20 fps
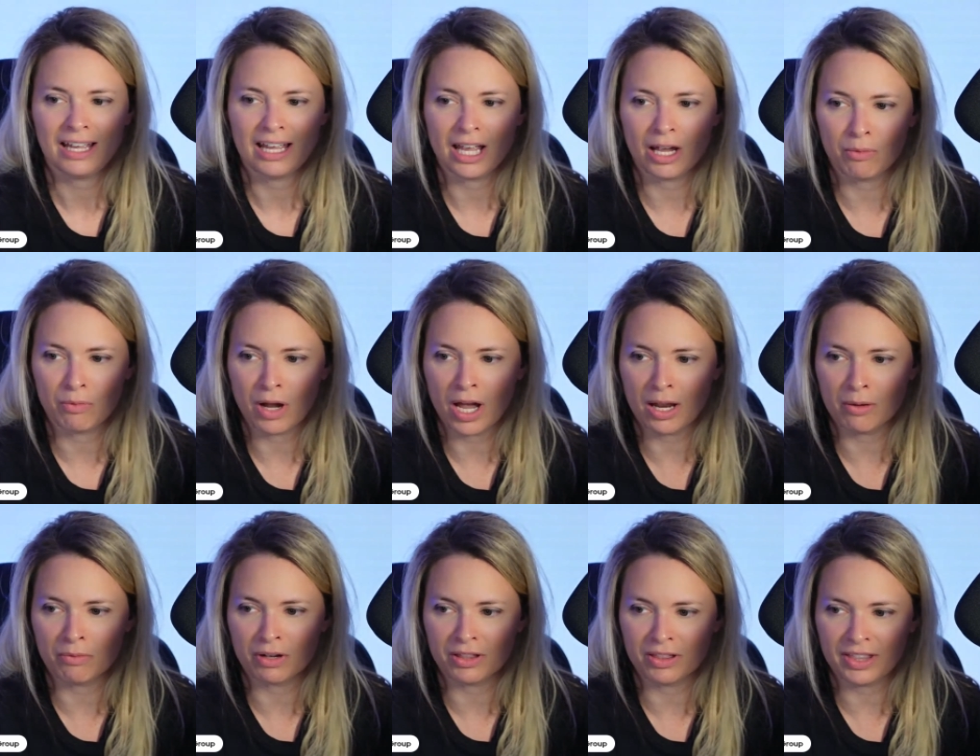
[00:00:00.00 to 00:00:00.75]

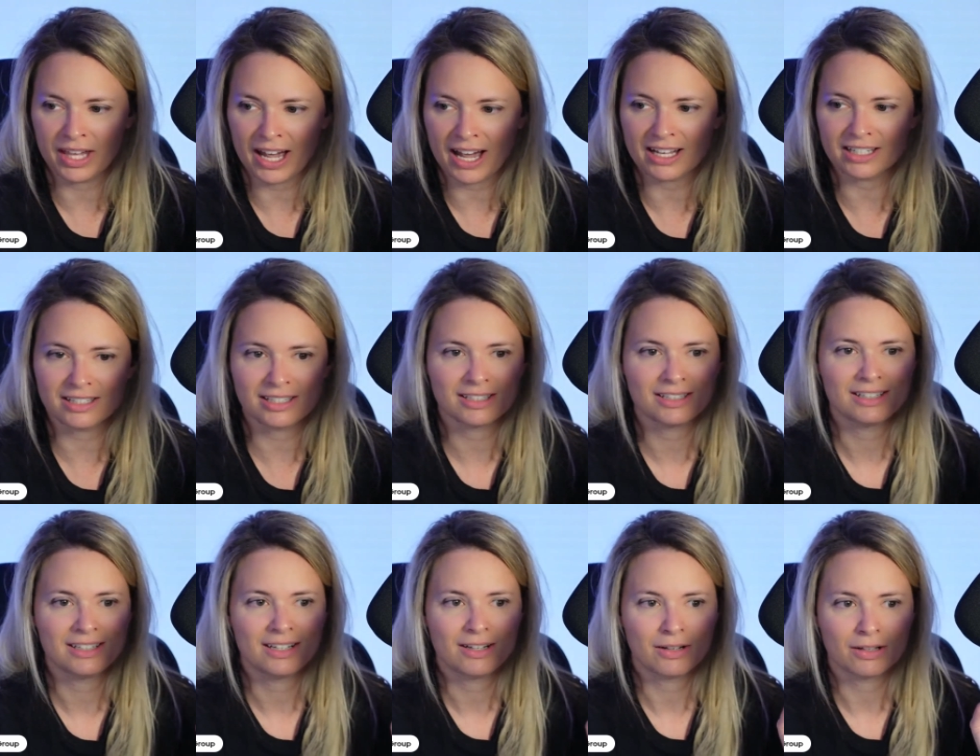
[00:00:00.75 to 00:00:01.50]
And with that,
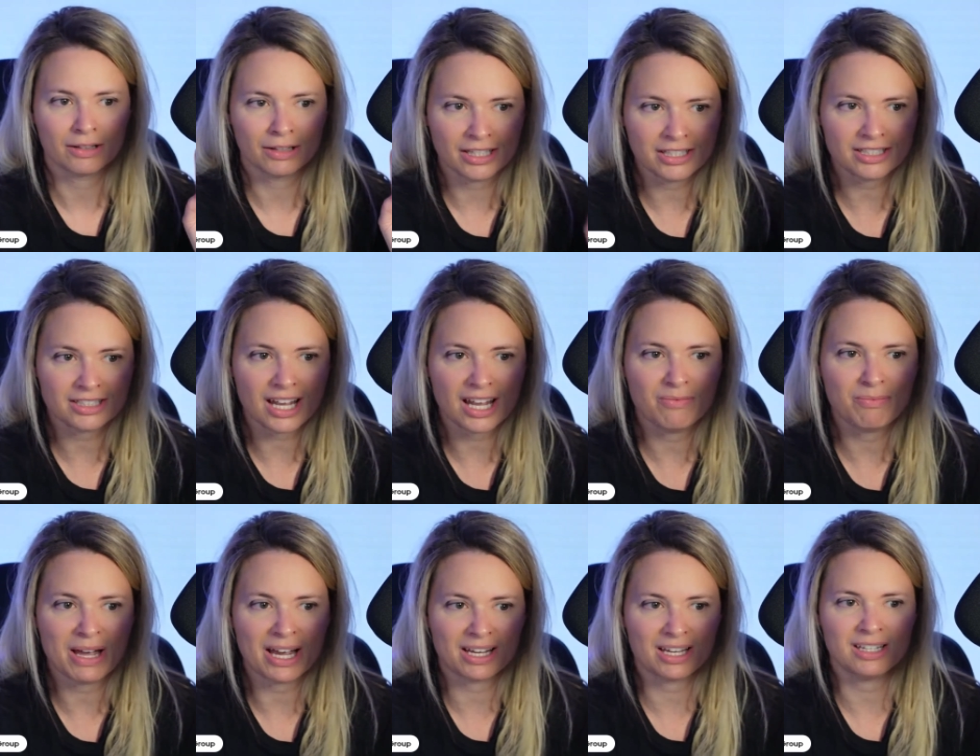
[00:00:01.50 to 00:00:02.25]
let's
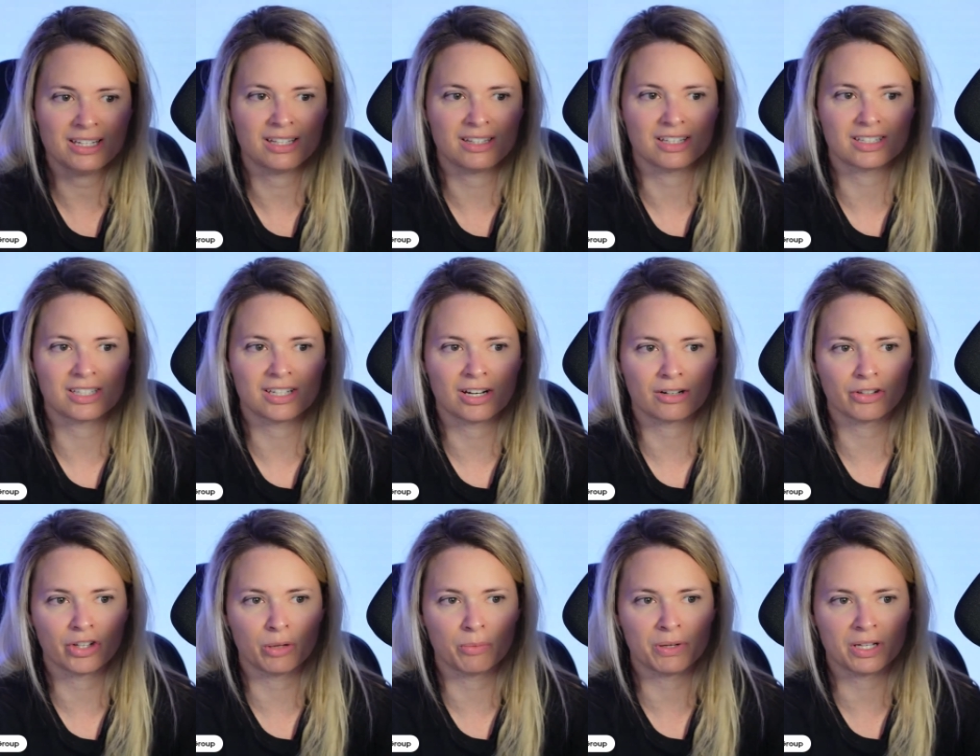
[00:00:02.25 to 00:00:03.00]
dive back into this here
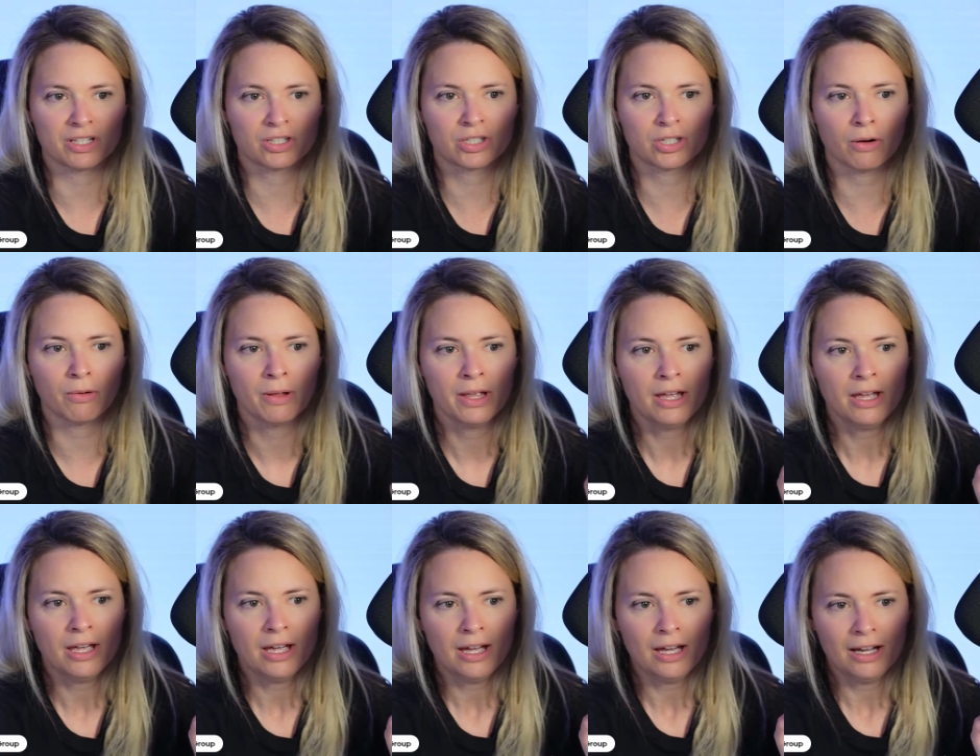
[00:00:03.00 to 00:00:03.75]
a little bit. So
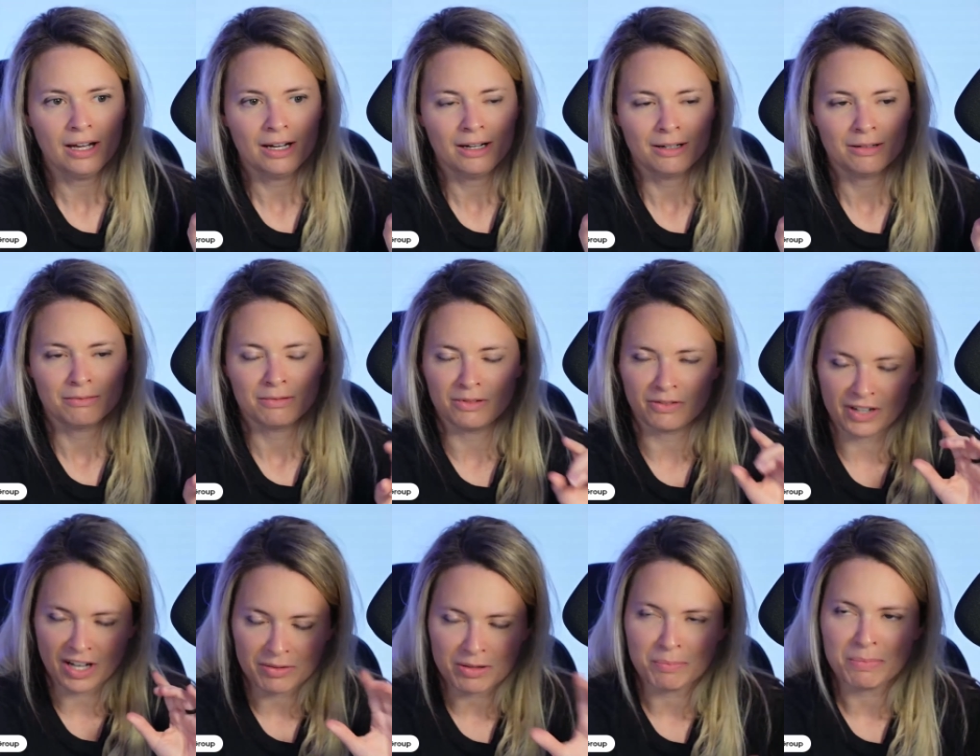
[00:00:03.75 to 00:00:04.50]
we've
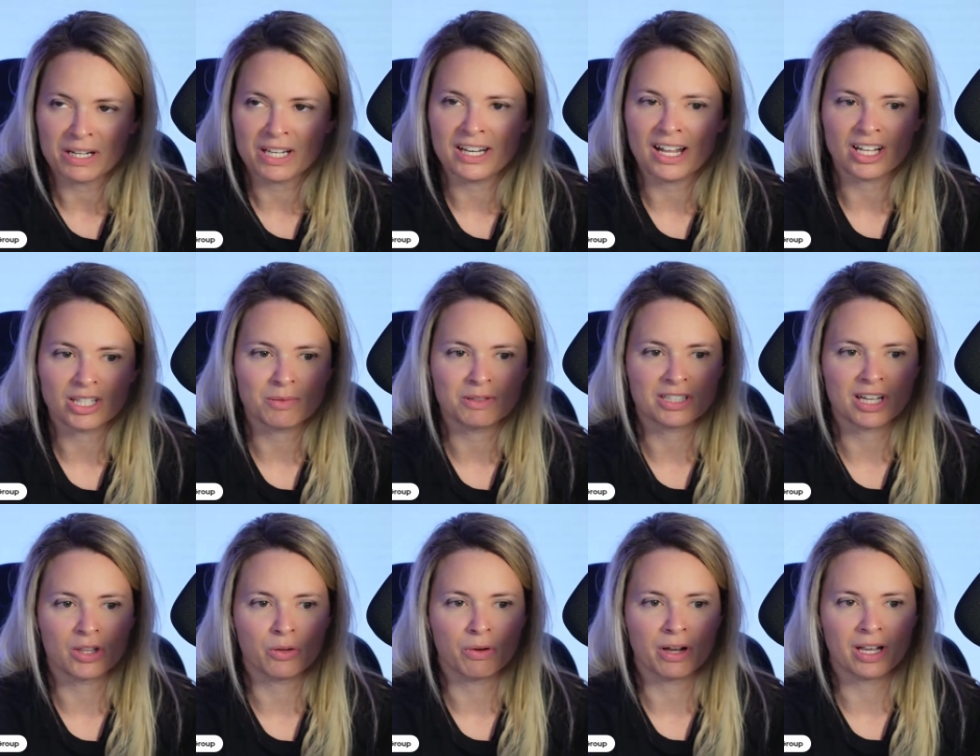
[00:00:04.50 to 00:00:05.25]
got the big announcements
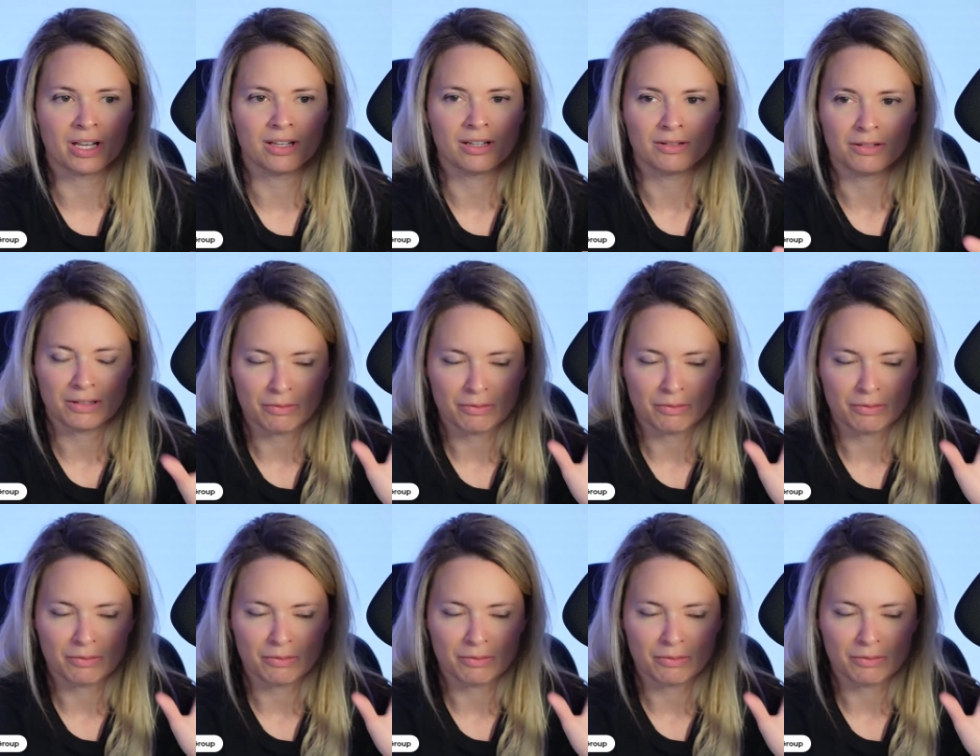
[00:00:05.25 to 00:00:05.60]
out of the way.